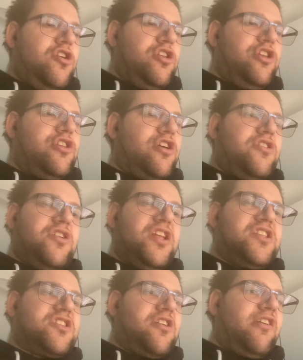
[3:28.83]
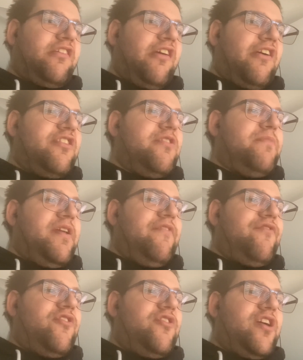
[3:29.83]
you know, it's going to be
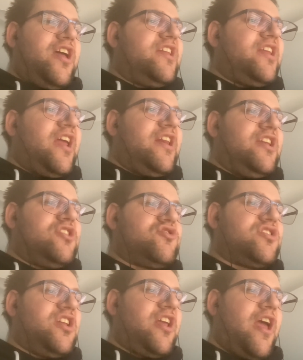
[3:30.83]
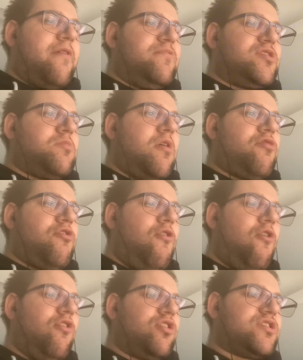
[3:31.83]
for an interesting game as well. The
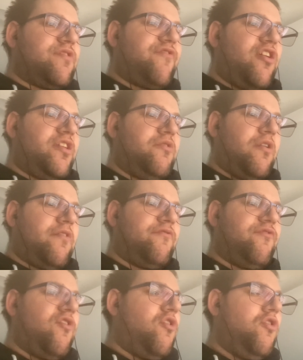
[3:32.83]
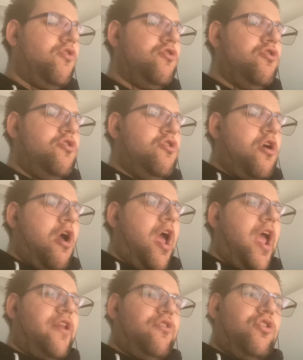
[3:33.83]
Hawks have only won 4
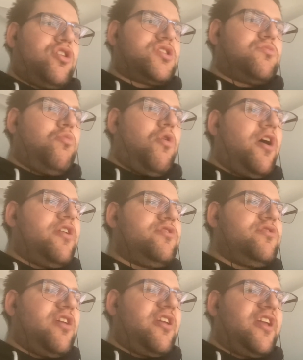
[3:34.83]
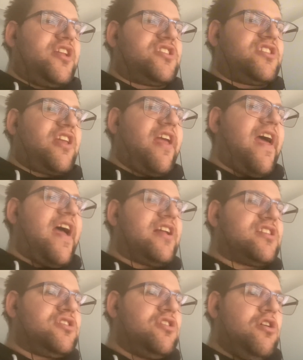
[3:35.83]
and lost 1 against the
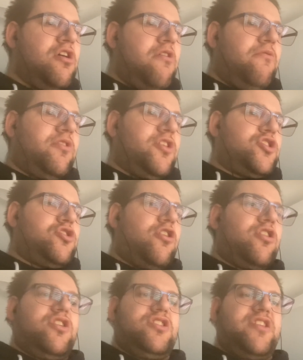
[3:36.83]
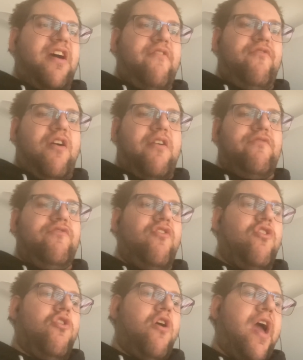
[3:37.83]
Cats, while the Dockers have won
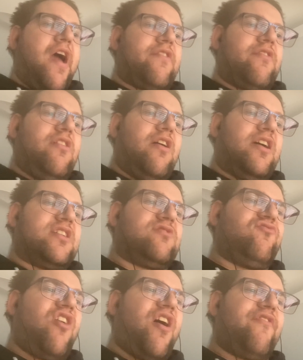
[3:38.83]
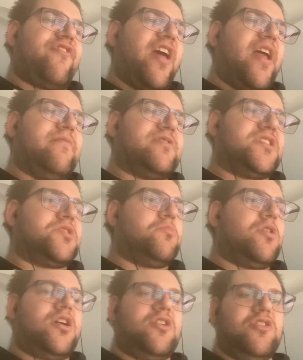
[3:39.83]
4 out of the last 5 games as
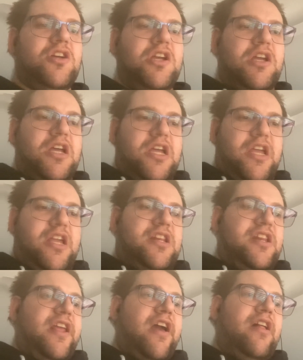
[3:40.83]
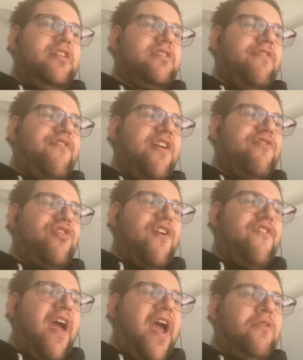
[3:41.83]
well. And the only defeat they've
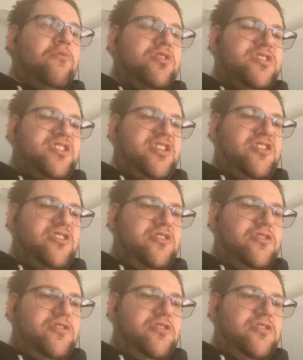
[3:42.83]
had was the